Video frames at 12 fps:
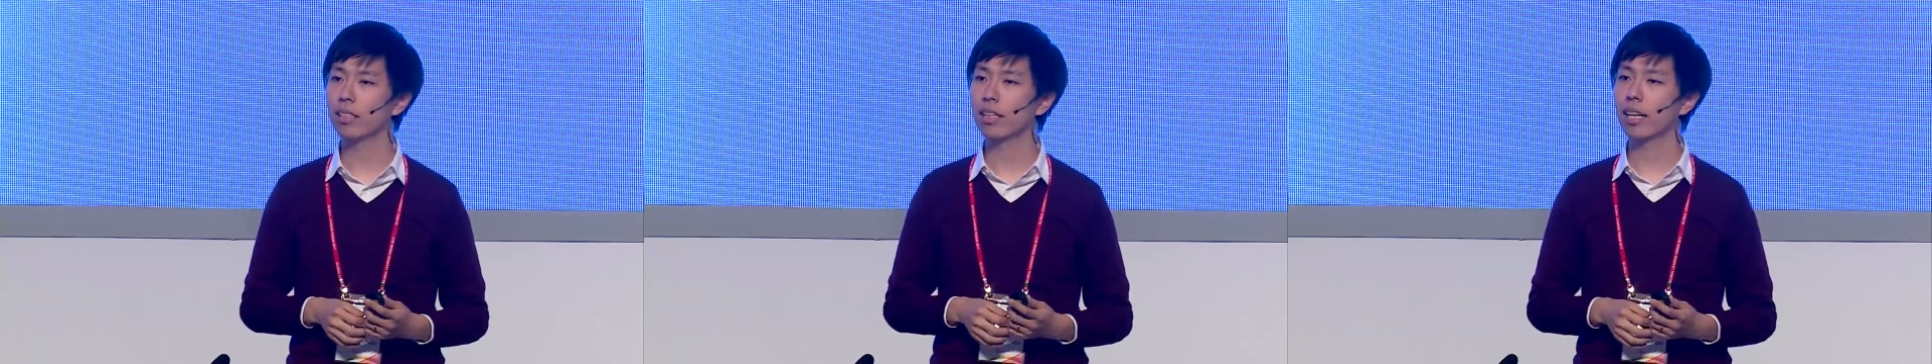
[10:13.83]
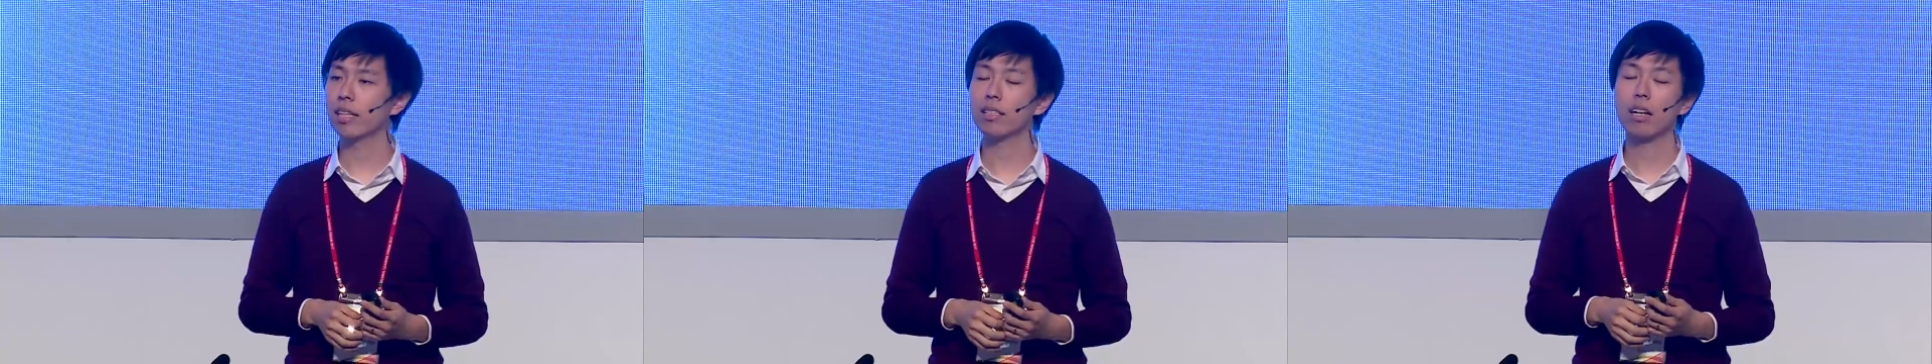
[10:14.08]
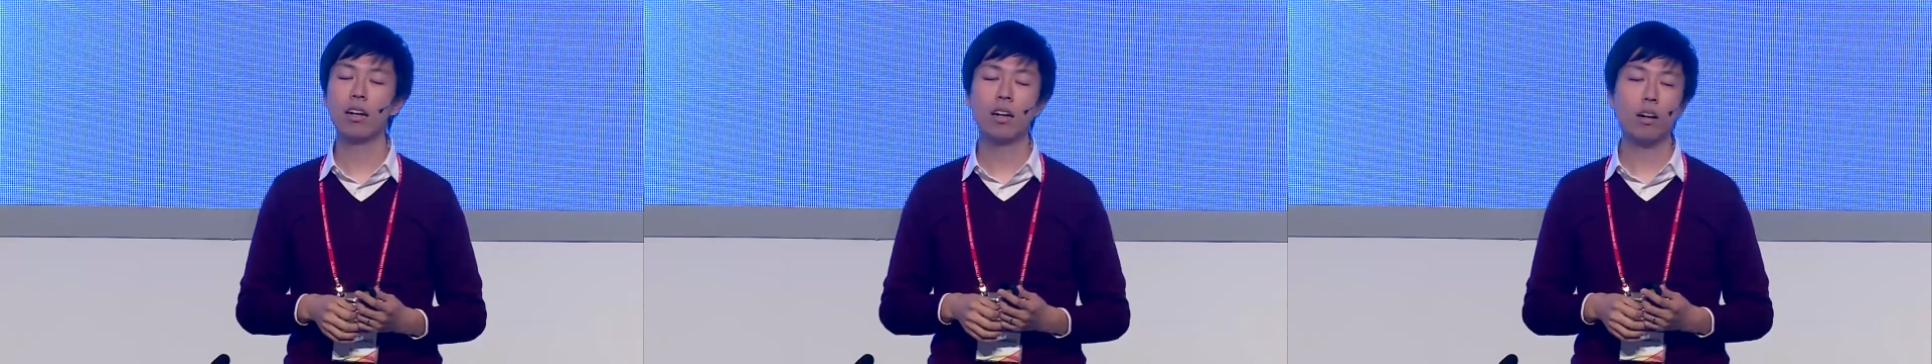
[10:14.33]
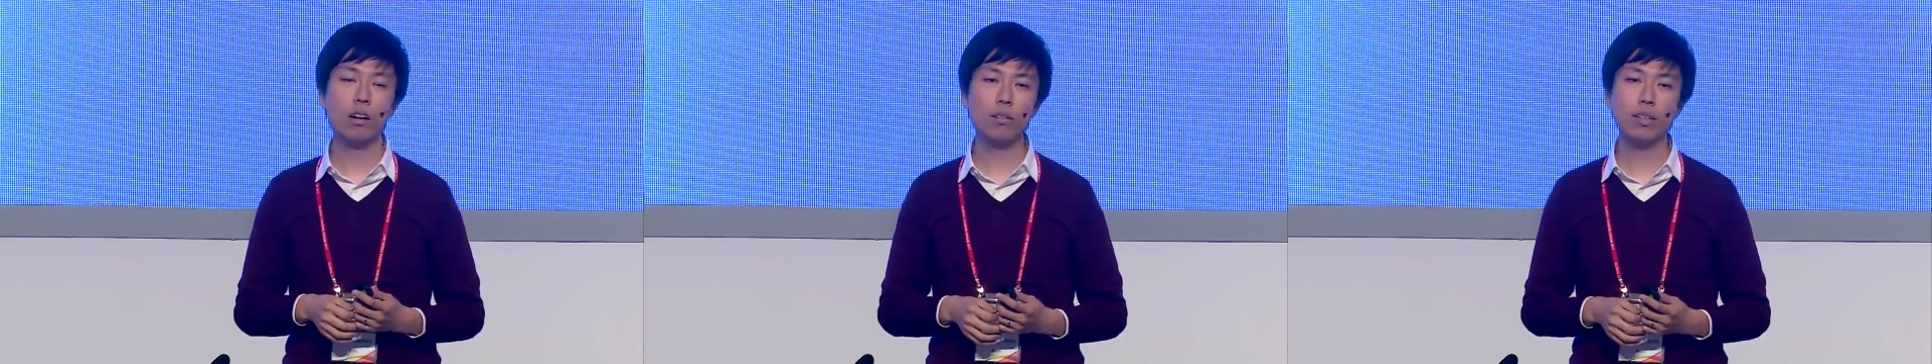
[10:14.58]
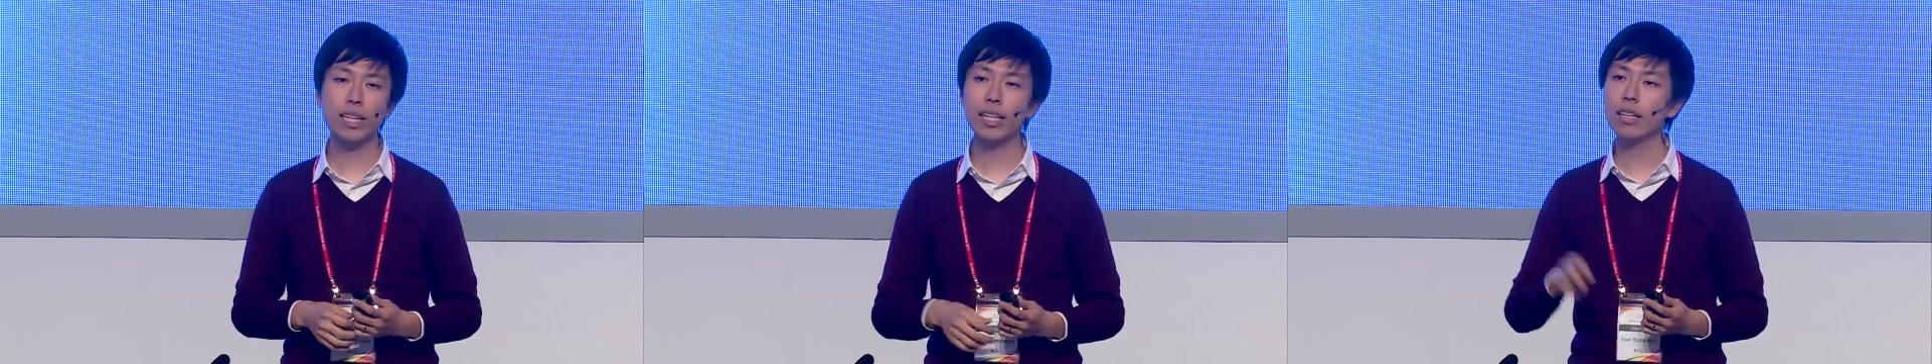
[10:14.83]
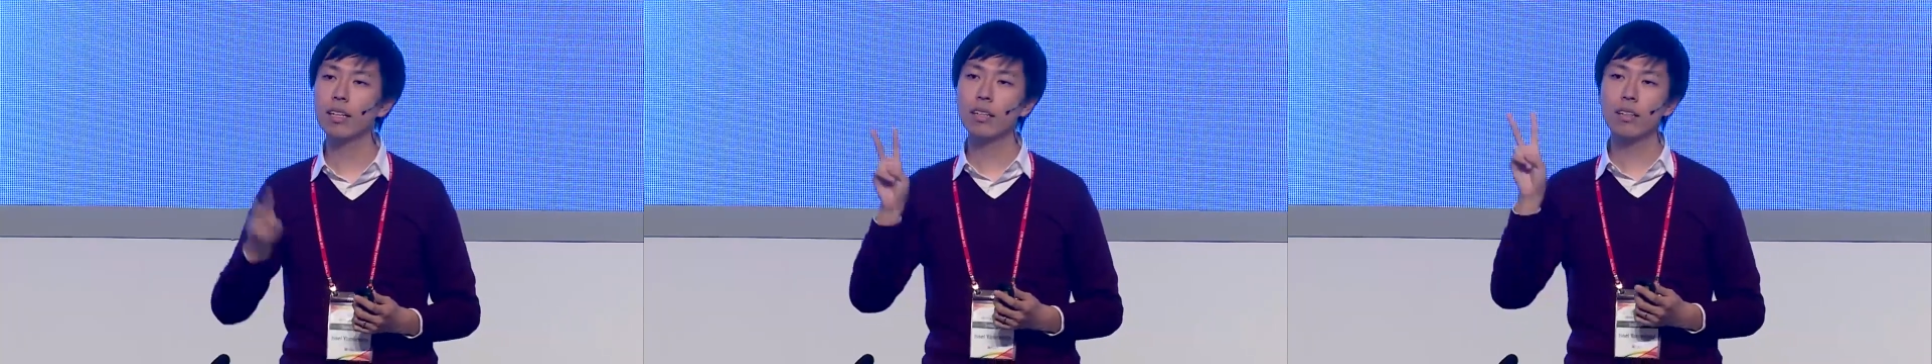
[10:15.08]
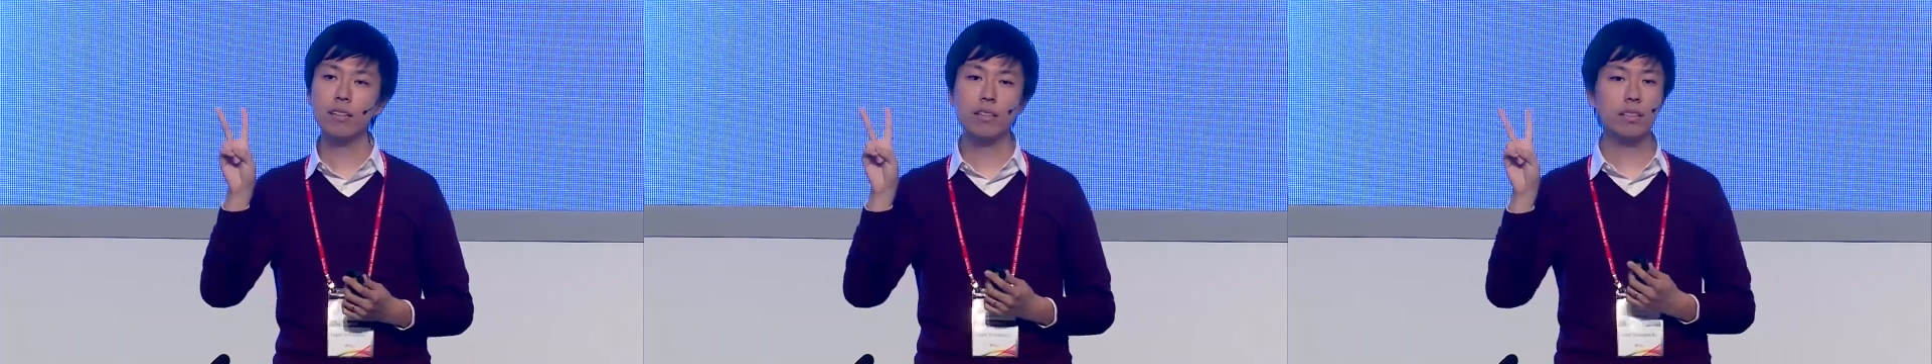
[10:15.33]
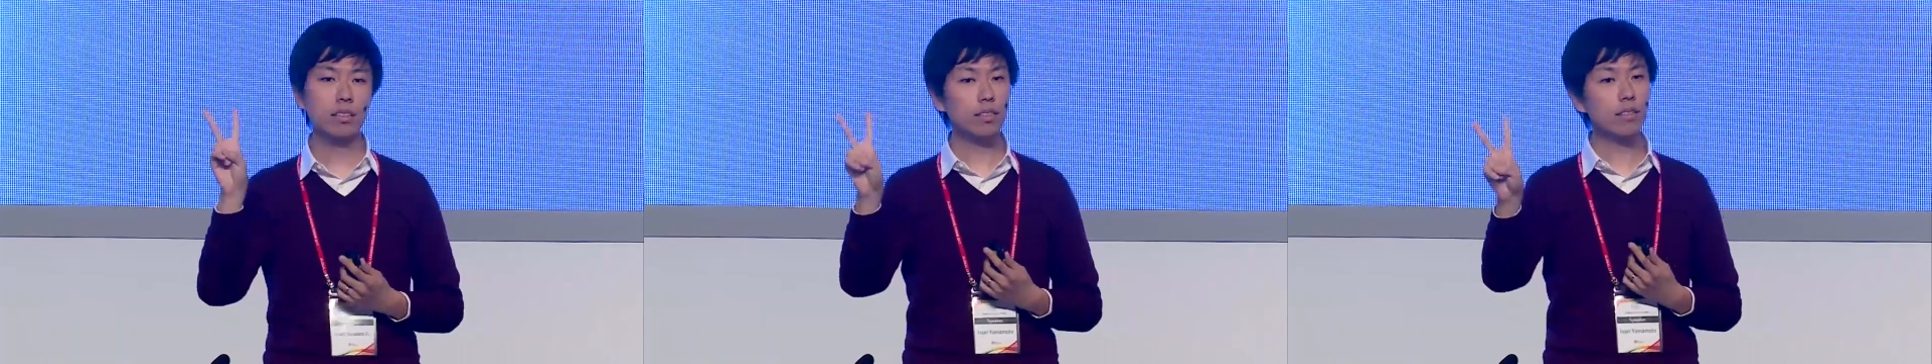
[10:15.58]
is only
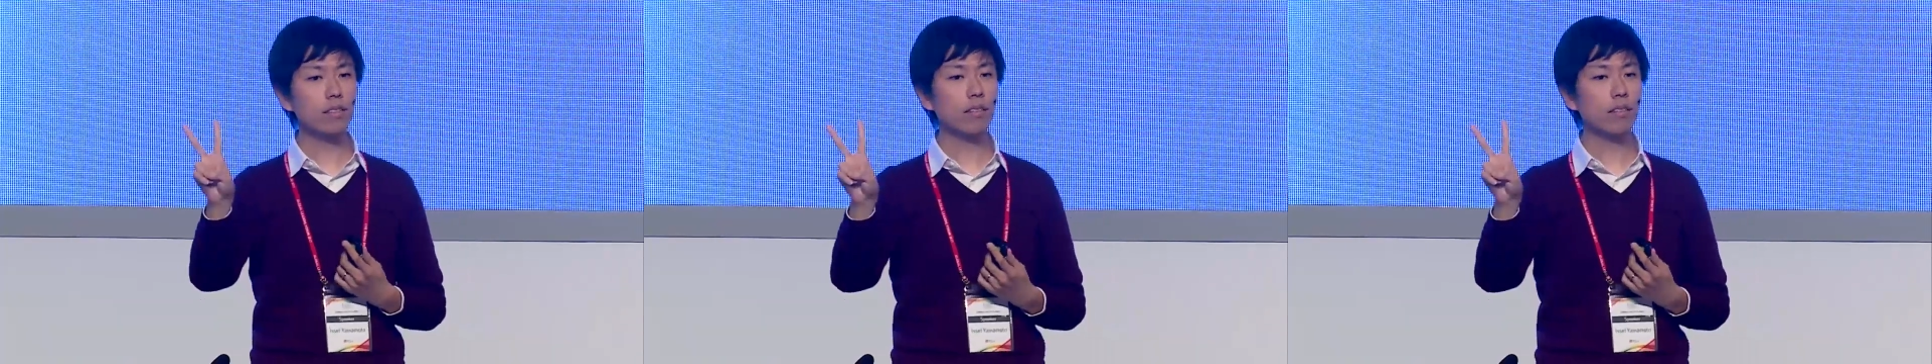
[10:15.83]
2%.